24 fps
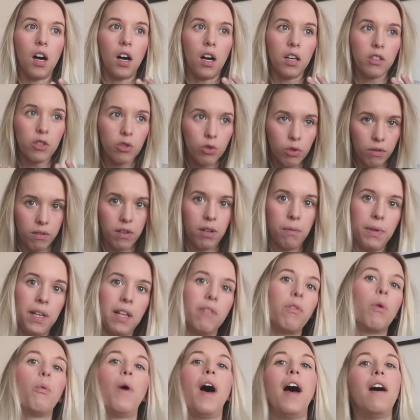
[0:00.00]
I strongly
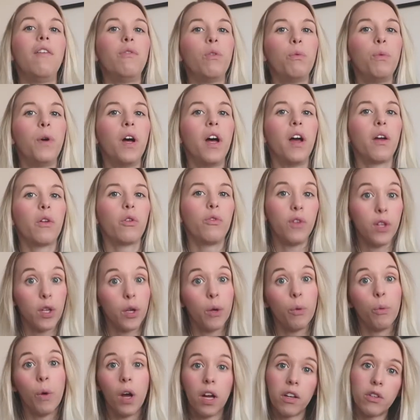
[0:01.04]
believe that whatever works for
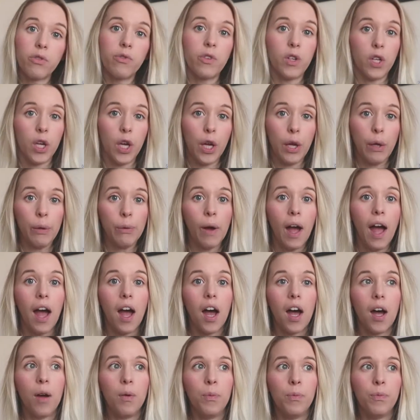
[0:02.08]
you works for you,
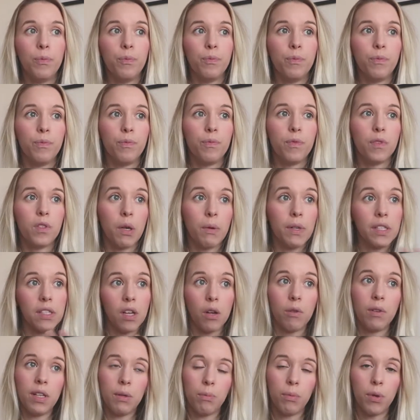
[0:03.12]
so it's
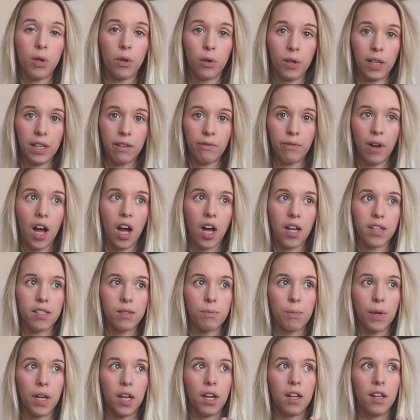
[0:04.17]
only purely for
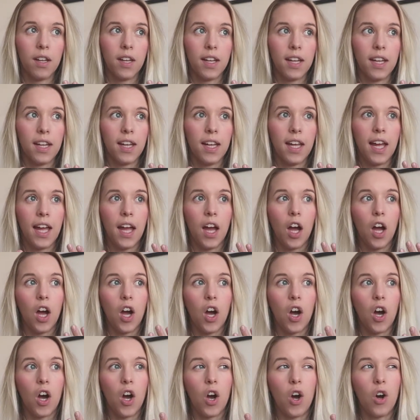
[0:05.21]
us, but
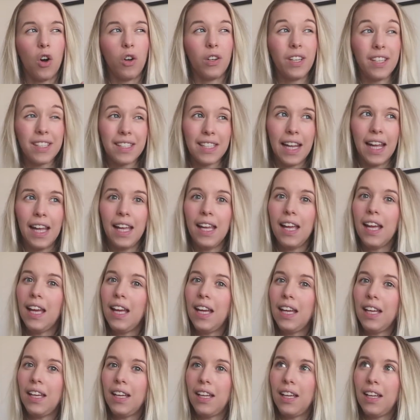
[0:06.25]
honestly
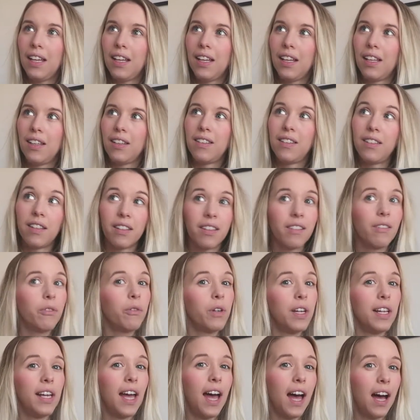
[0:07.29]
it doesn't
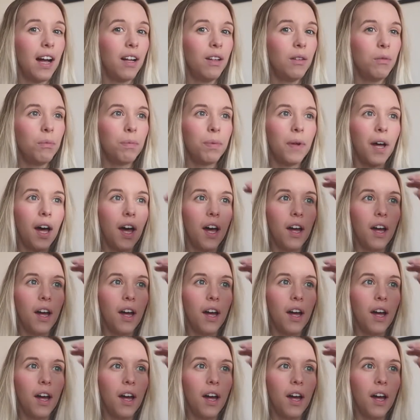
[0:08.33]
really help.